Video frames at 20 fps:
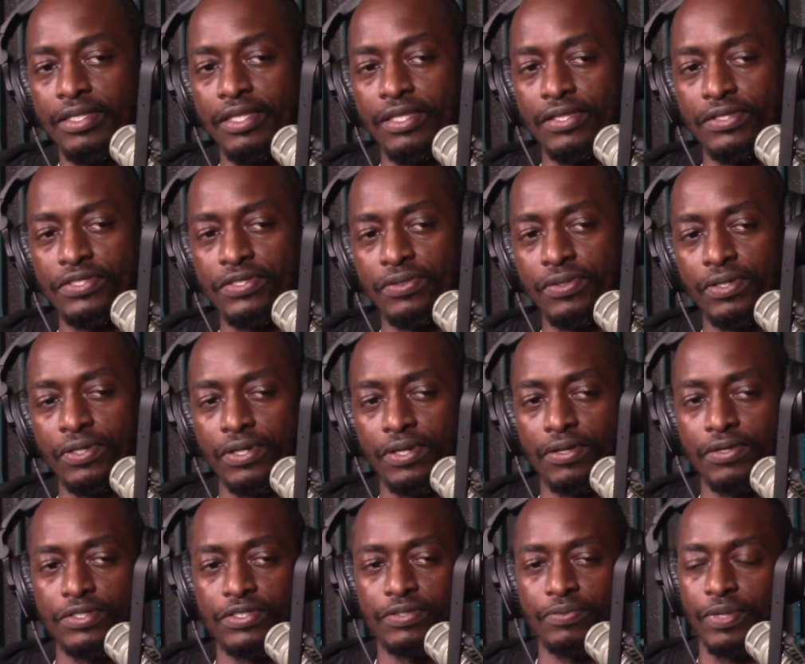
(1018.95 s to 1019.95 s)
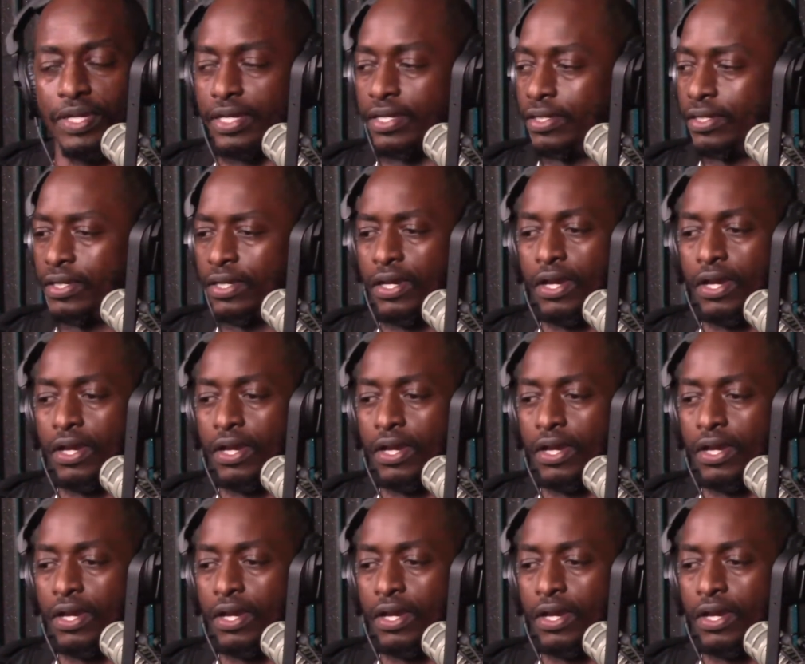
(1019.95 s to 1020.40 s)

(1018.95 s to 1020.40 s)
Then the student goes, "What?"